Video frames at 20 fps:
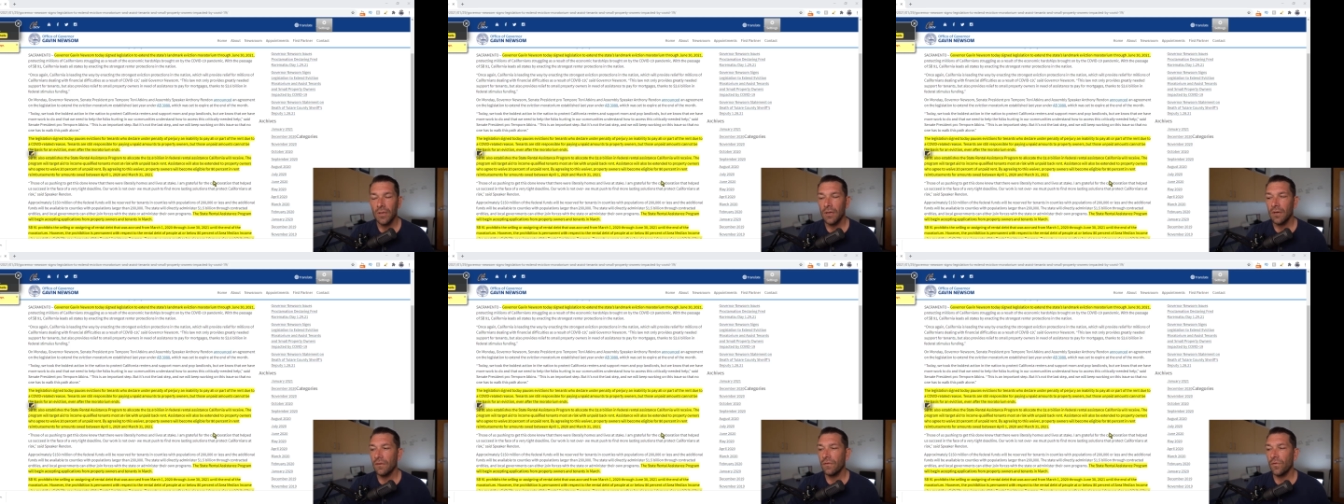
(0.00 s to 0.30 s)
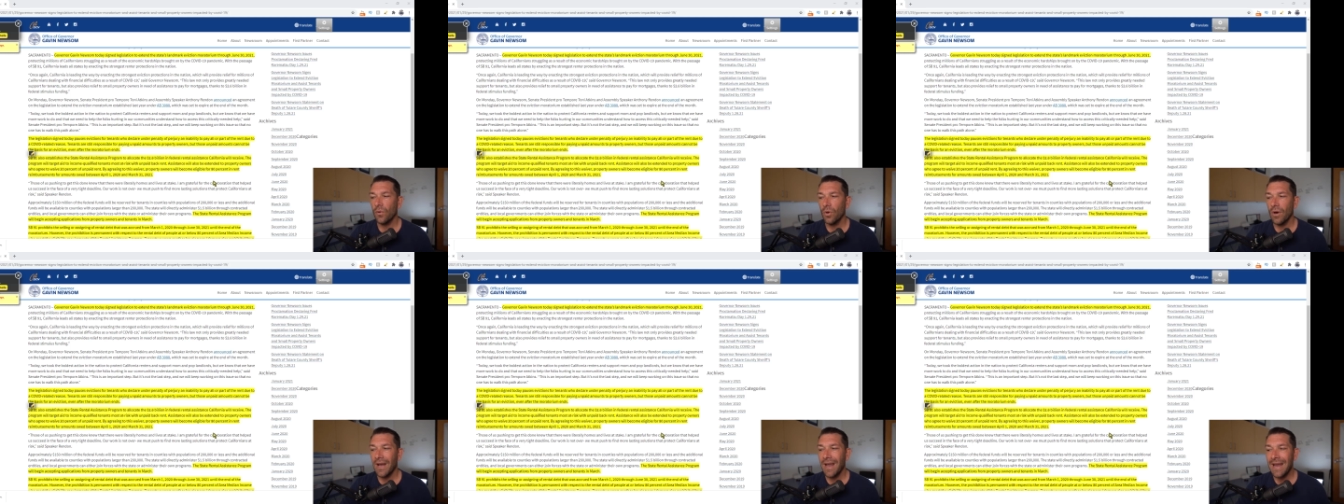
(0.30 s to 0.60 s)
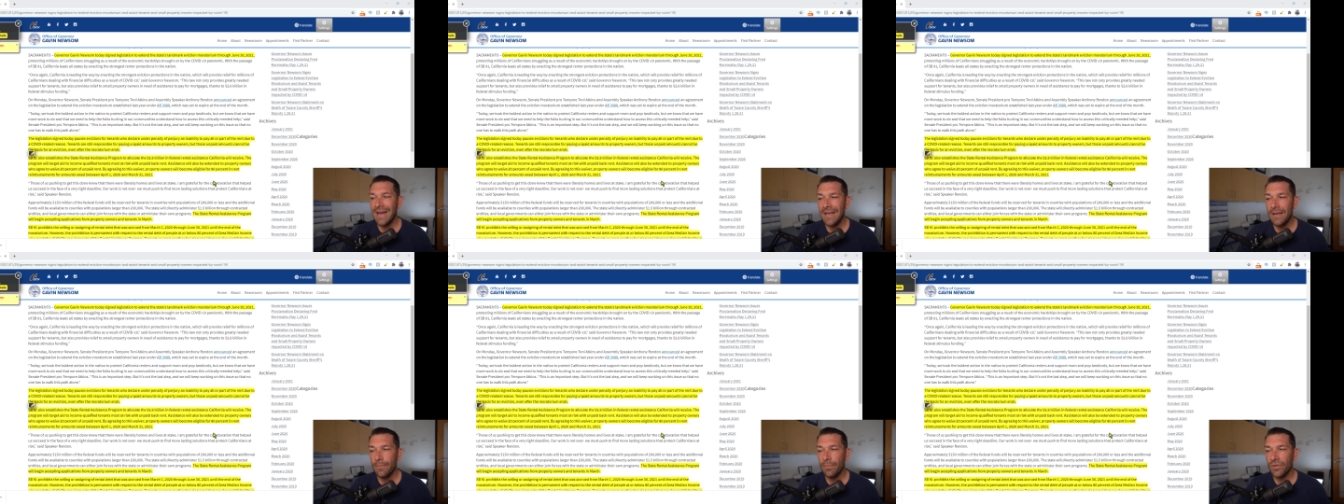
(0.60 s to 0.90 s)
for
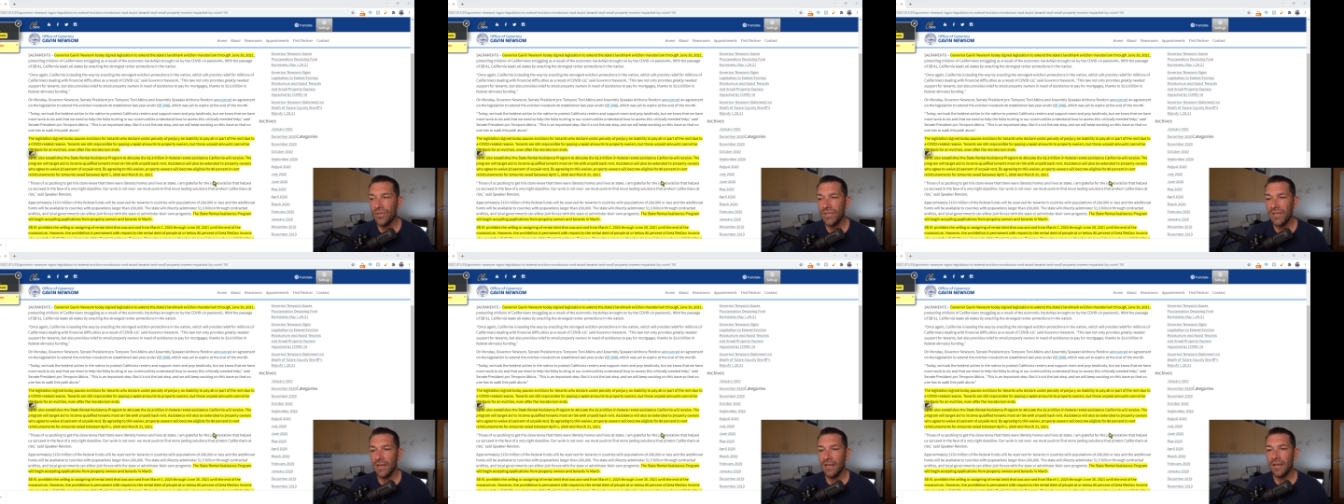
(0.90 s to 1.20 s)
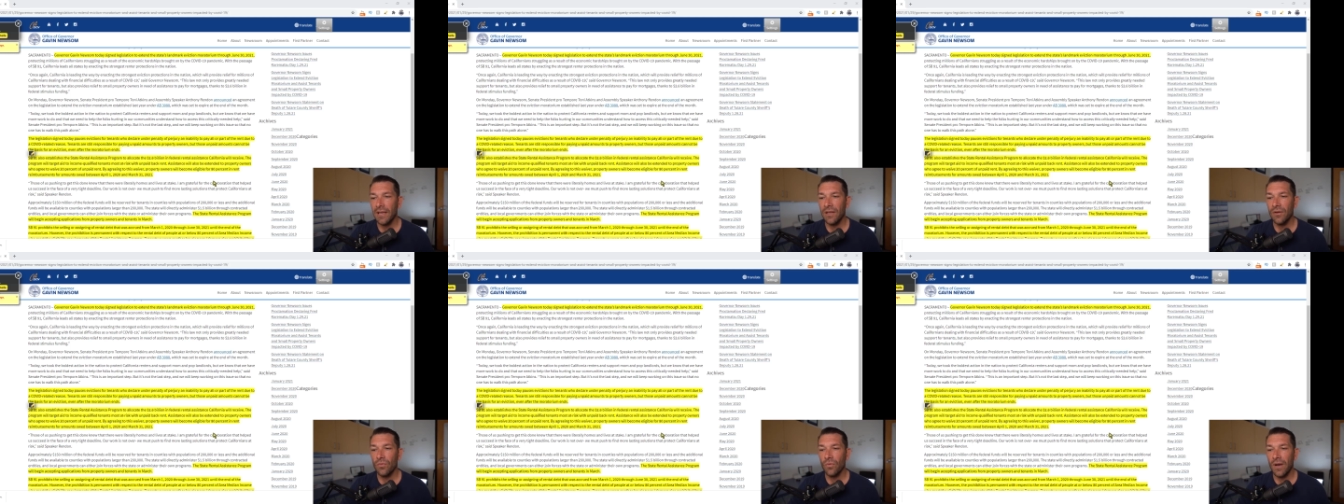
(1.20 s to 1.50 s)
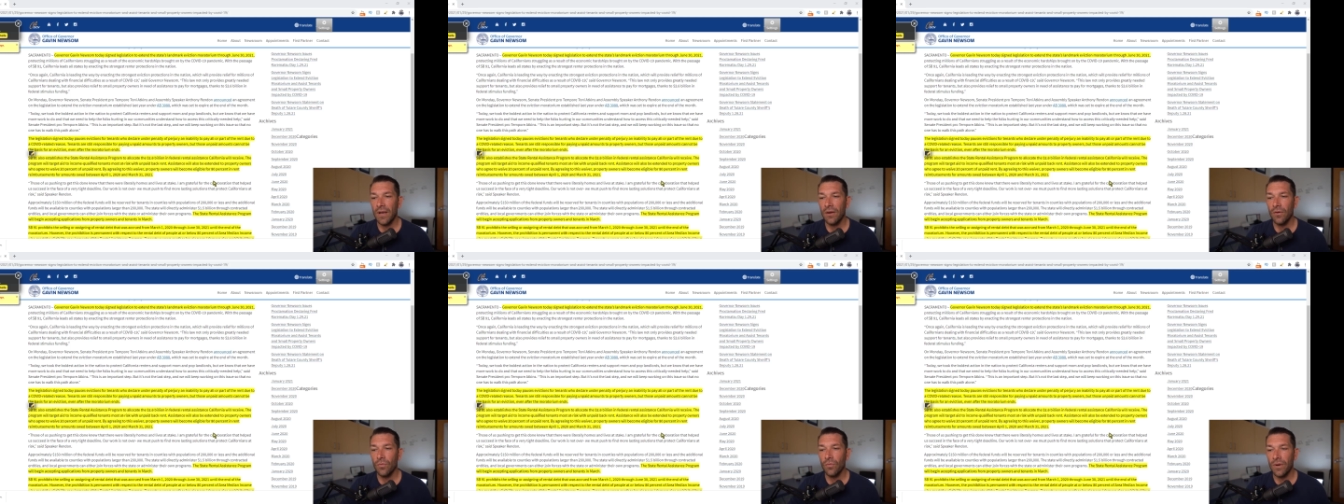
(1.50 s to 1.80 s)
80% in
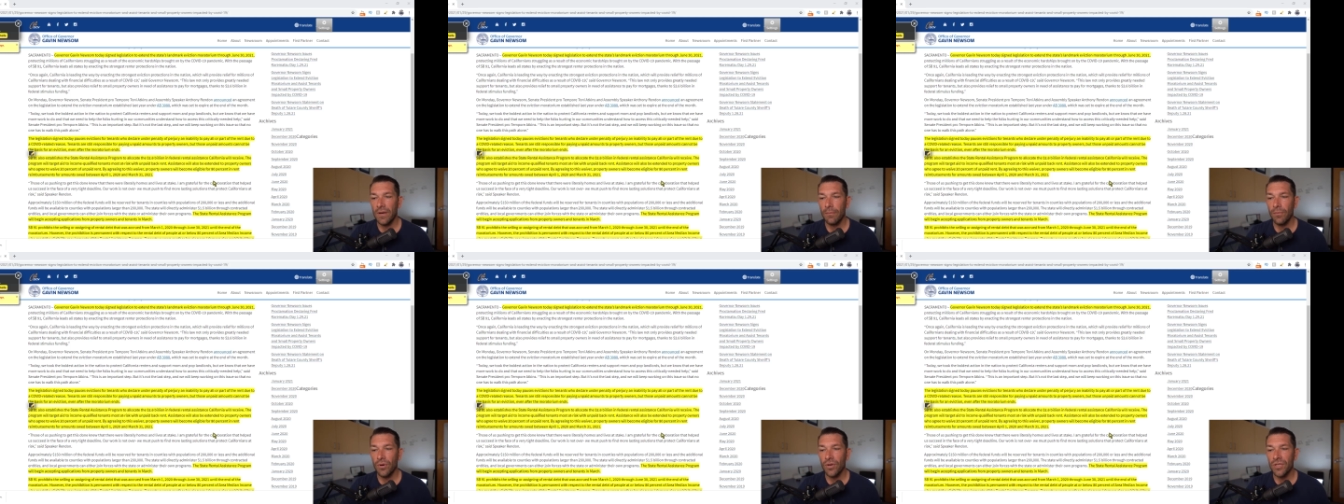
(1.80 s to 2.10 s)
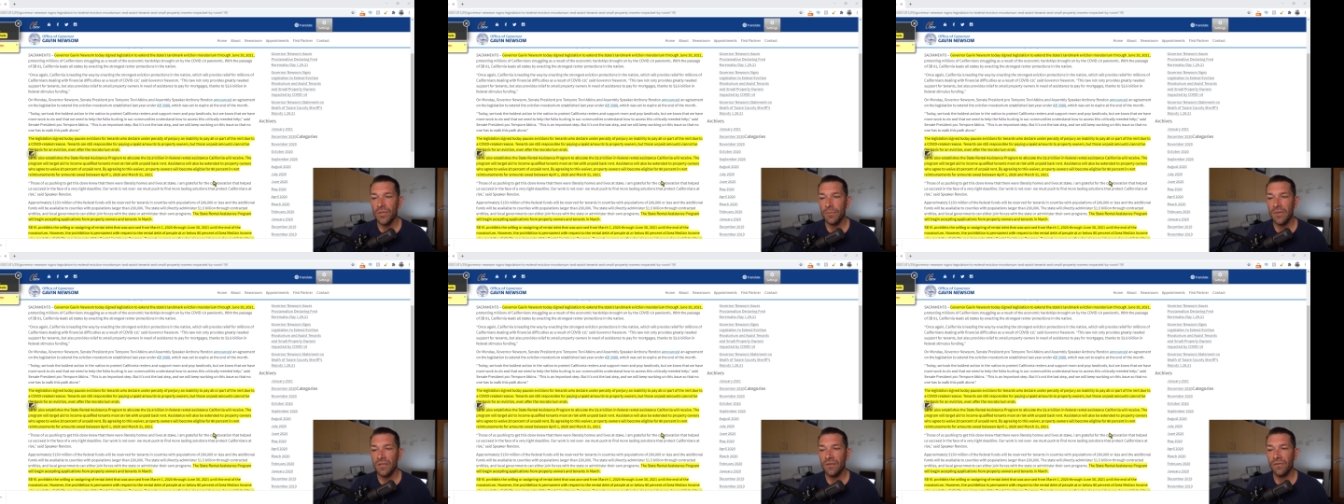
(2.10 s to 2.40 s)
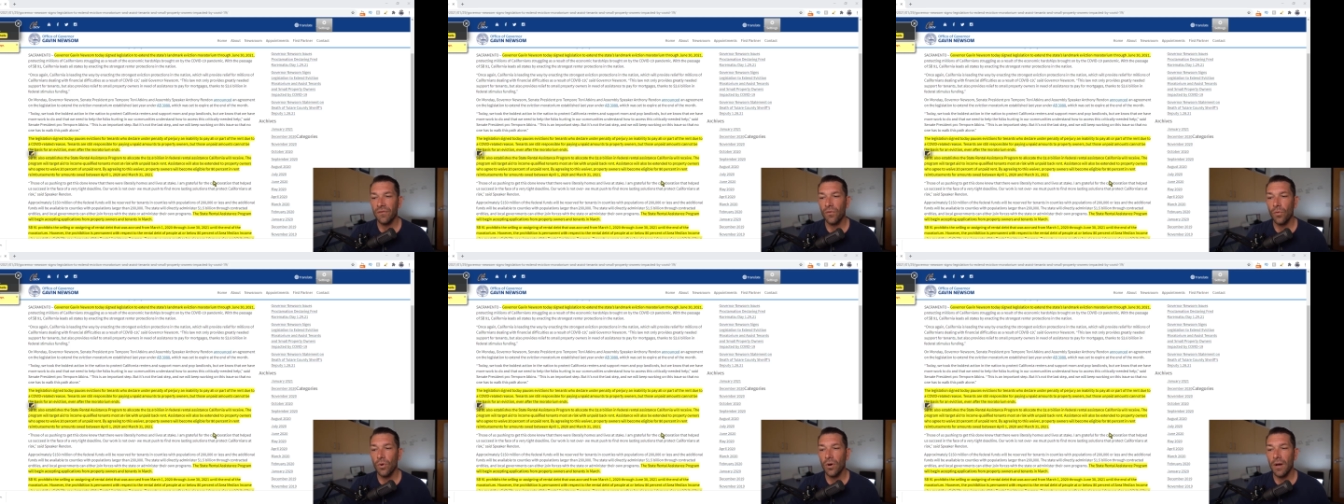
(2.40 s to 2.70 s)
rent reimbursements for